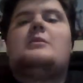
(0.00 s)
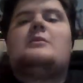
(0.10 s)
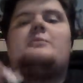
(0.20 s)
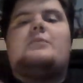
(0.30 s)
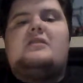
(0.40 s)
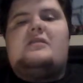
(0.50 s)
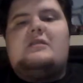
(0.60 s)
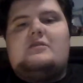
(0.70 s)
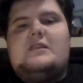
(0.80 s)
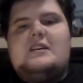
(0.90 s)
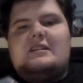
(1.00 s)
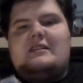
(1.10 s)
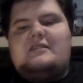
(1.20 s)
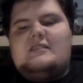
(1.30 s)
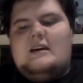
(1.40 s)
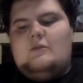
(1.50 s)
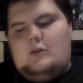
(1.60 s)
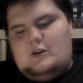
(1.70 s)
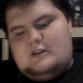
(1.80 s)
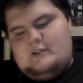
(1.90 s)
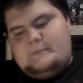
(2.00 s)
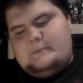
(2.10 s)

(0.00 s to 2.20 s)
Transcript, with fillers: But personally, for me, it does not work.